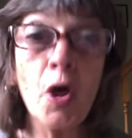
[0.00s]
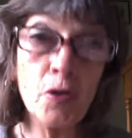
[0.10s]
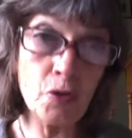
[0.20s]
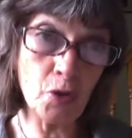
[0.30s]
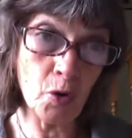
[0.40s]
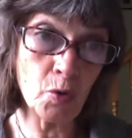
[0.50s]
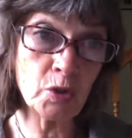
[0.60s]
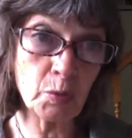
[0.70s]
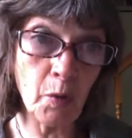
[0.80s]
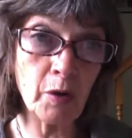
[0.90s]

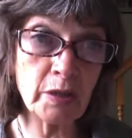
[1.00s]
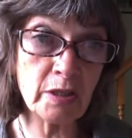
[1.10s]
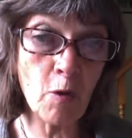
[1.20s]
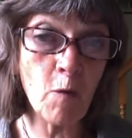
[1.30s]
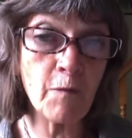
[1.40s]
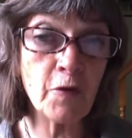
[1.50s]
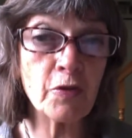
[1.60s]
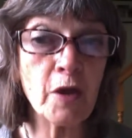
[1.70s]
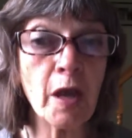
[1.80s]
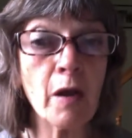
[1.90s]
Those ones over
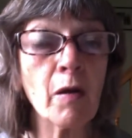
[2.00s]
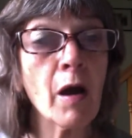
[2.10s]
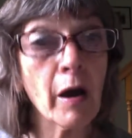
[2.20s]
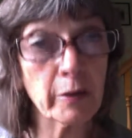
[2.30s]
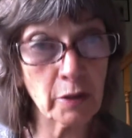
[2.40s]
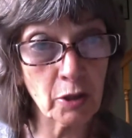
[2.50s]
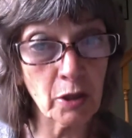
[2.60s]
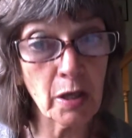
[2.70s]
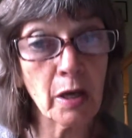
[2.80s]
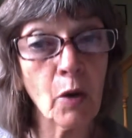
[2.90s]
there are
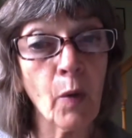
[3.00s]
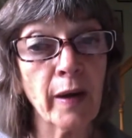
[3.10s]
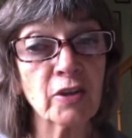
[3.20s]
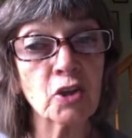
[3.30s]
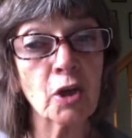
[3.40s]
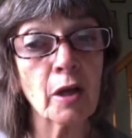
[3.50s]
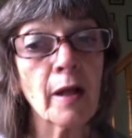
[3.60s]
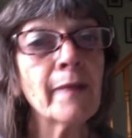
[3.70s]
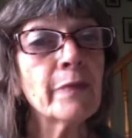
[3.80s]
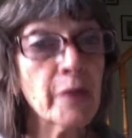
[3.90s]
3 kwacha.
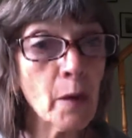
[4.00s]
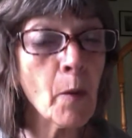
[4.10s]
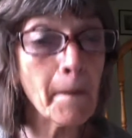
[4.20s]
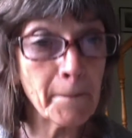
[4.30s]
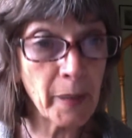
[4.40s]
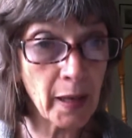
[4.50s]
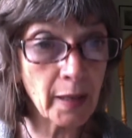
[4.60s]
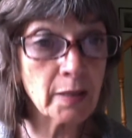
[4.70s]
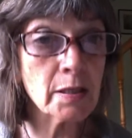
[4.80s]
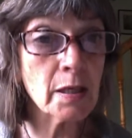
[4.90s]
They were
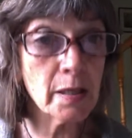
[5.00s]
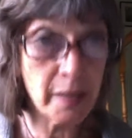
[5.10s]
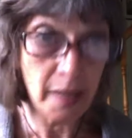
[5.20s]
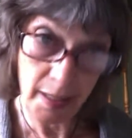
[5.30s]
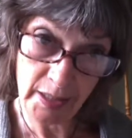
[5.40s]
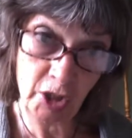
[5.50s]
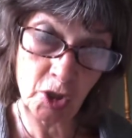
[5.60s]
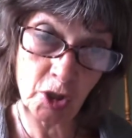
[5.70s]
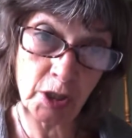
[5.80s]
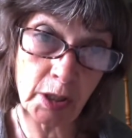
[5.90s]
picked
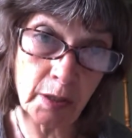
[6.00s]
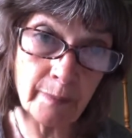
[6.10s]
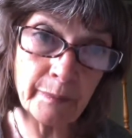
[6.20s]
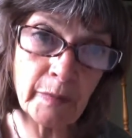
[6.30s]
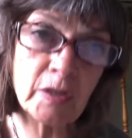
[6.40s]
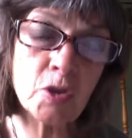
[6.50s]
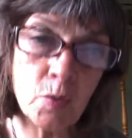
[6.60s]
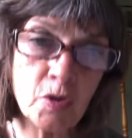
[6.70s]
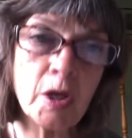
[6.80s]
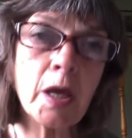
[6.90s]
yesterday, so
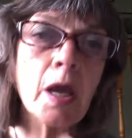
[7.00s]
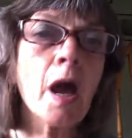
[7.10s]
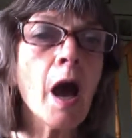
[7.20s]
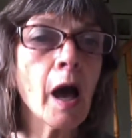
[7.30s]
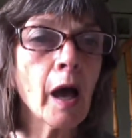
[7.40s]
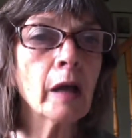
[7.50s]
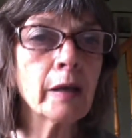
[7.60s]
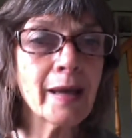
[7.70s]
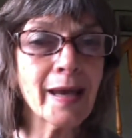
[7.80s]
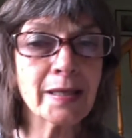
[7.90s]
they are
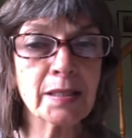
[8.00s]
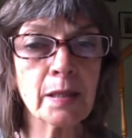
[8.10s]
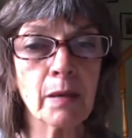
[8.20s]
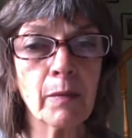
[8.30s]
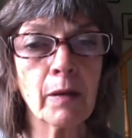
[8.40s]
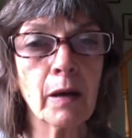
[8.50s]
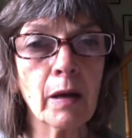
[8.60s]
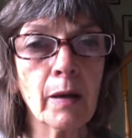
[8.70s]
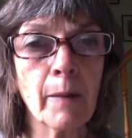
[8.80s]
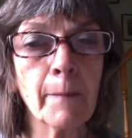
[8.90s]
less
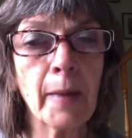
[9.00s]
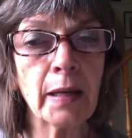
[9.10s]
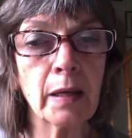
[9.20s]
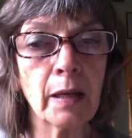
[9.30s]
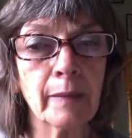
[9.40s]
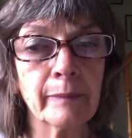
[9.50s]
money.